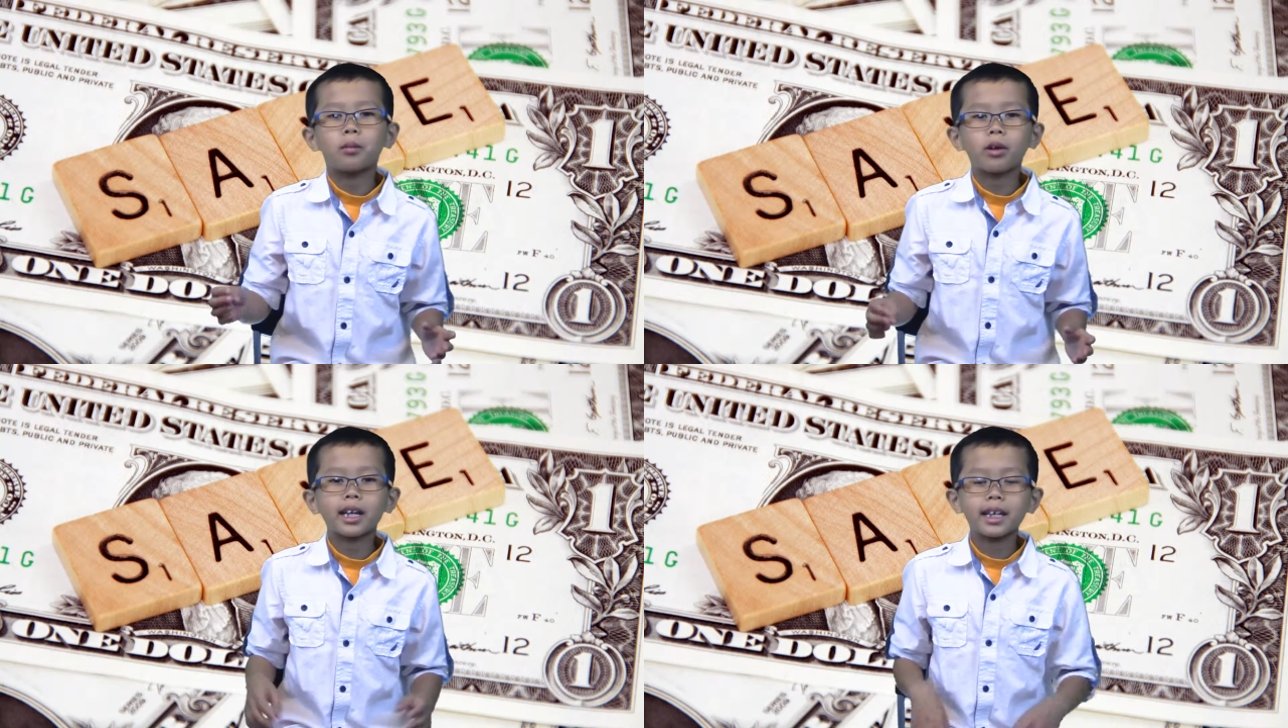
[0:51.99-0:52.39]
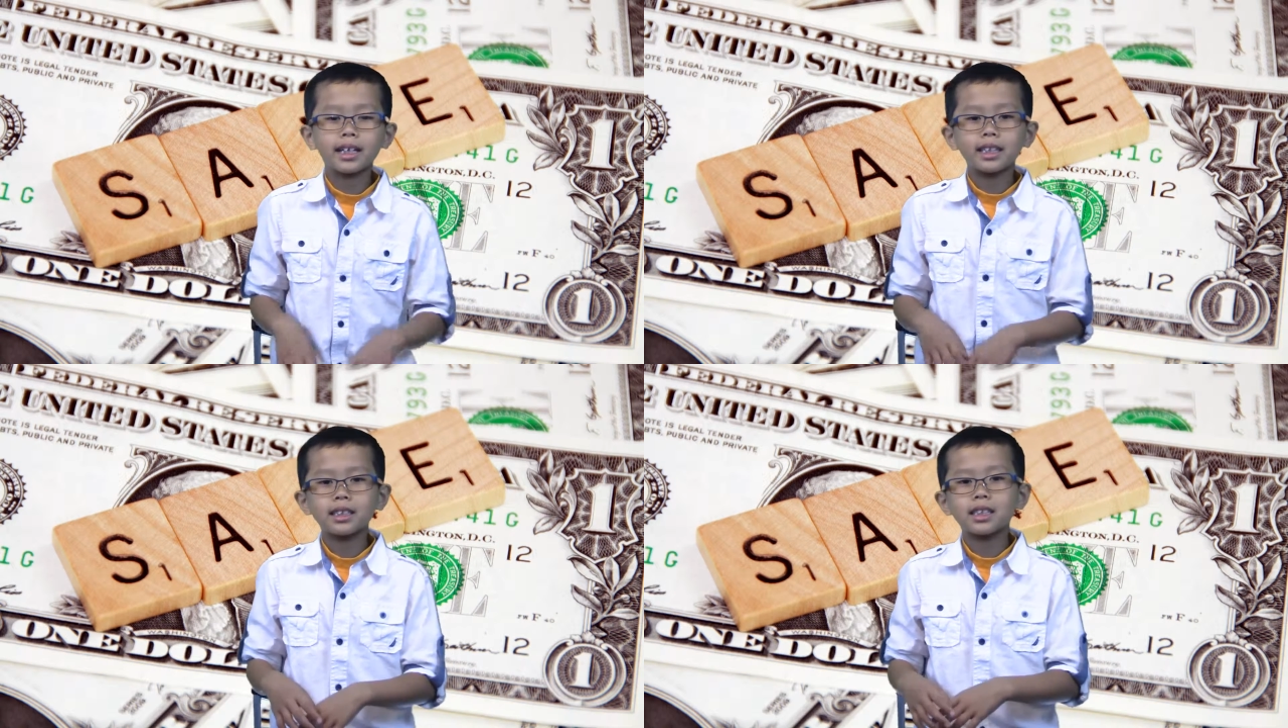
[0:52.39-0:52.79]

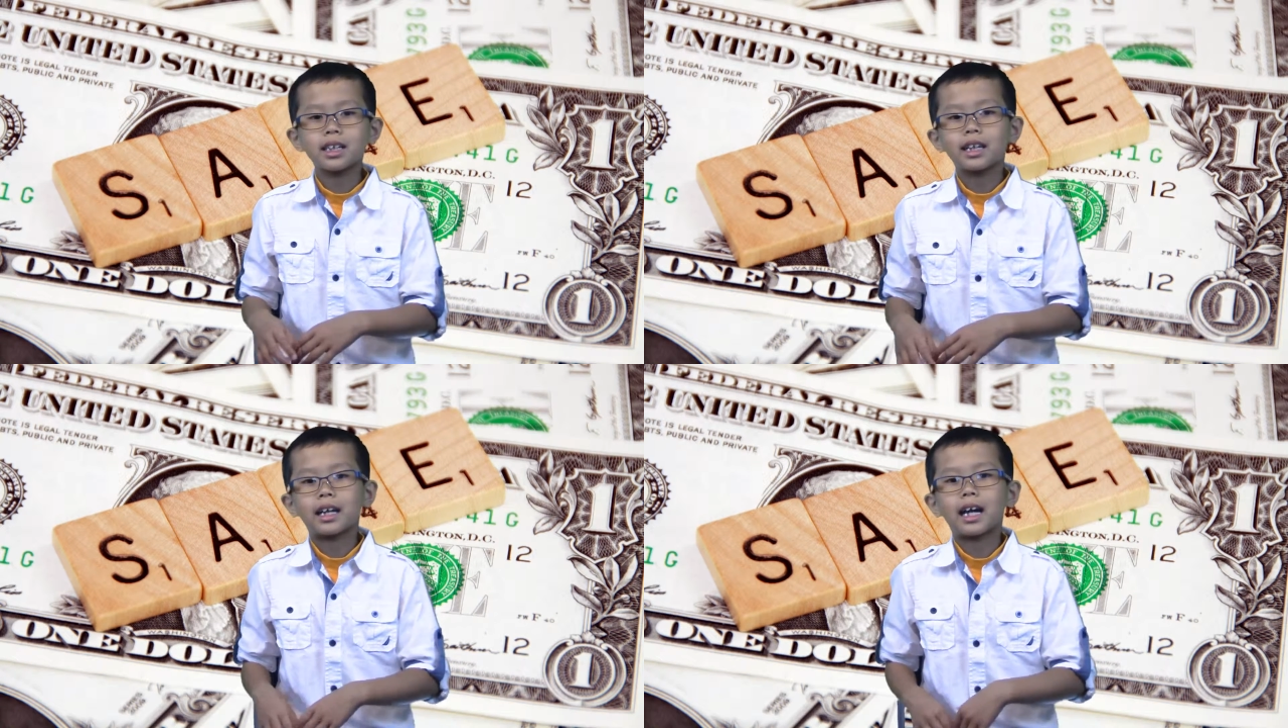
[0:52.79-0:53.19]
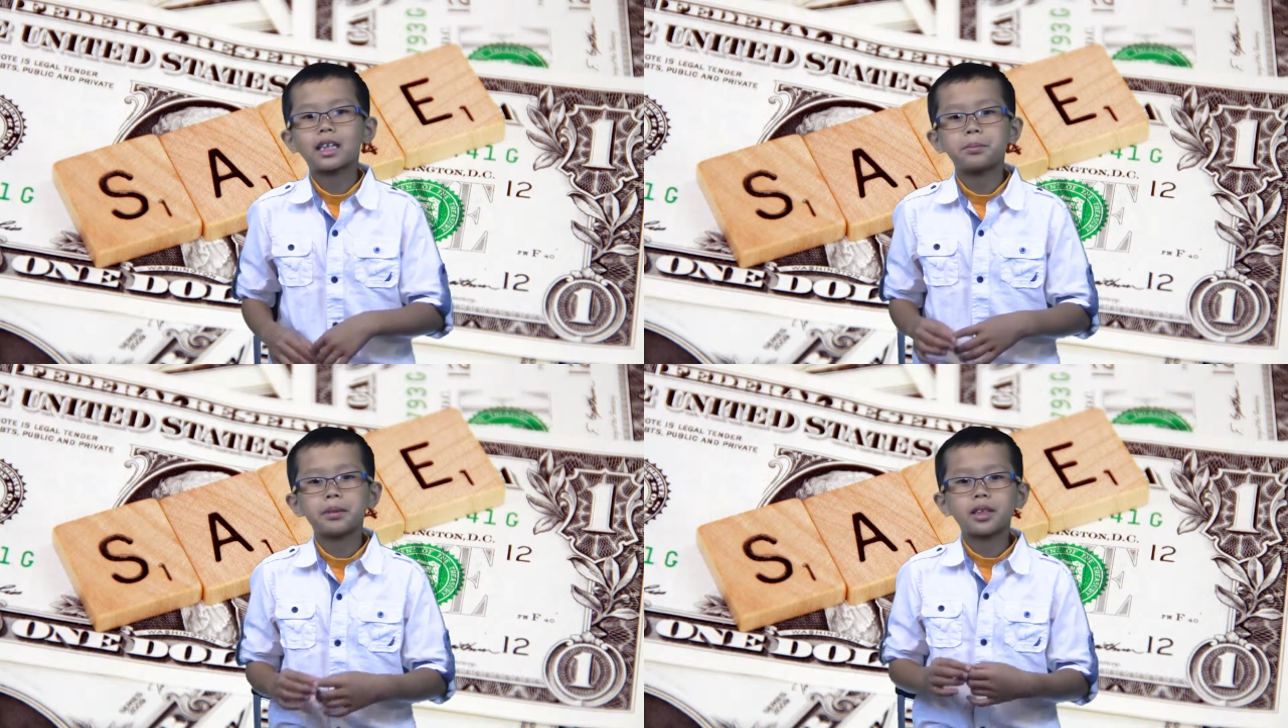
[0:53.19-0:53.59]
mortgage,
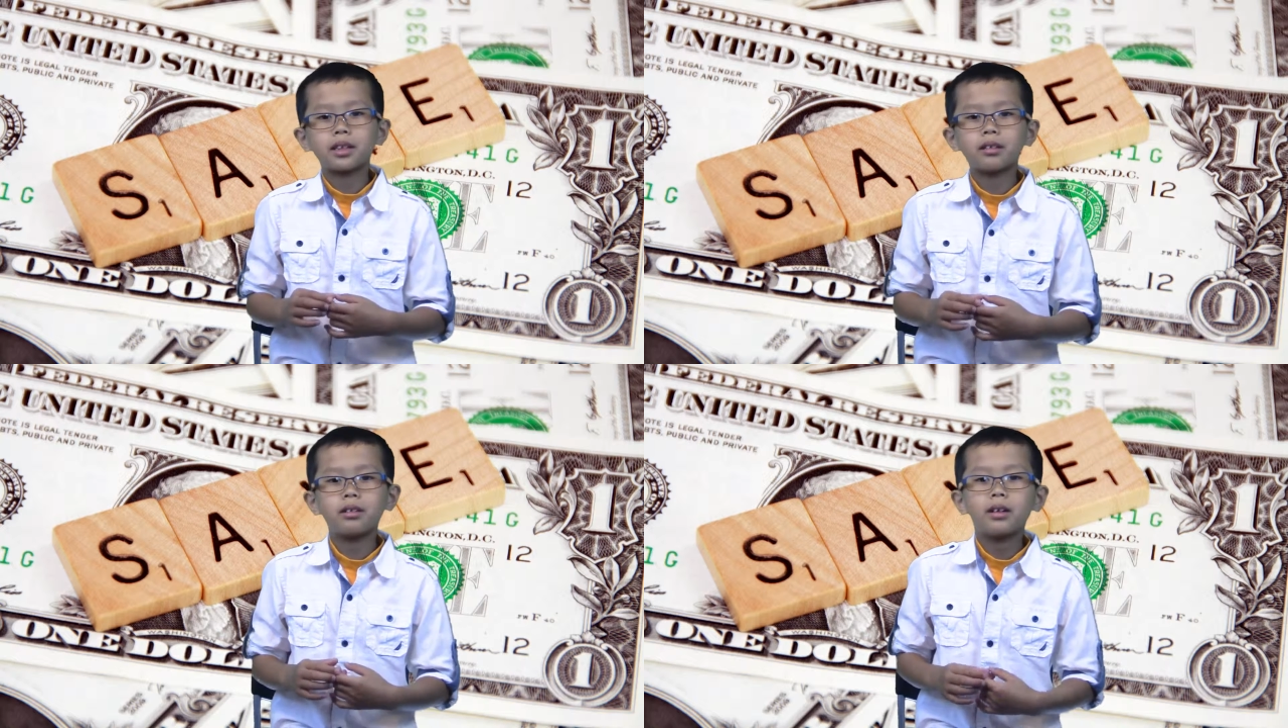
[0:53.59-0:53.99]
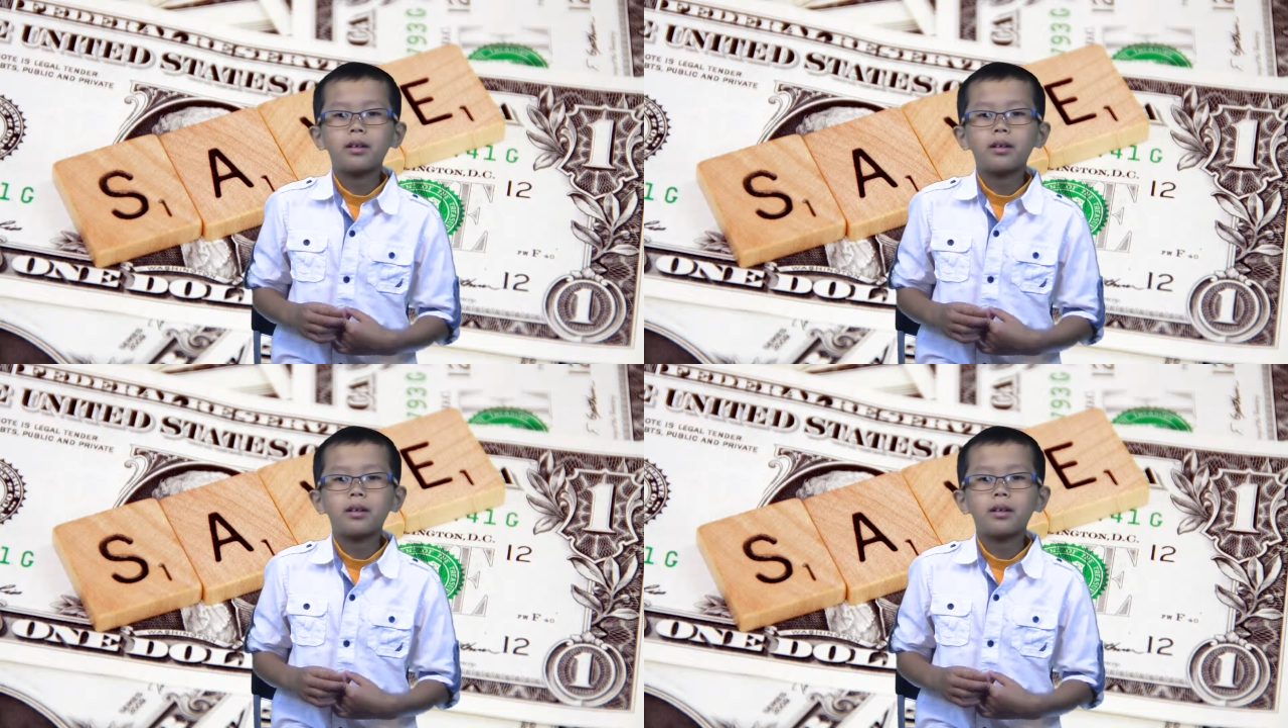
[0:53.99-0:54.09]
gas bill,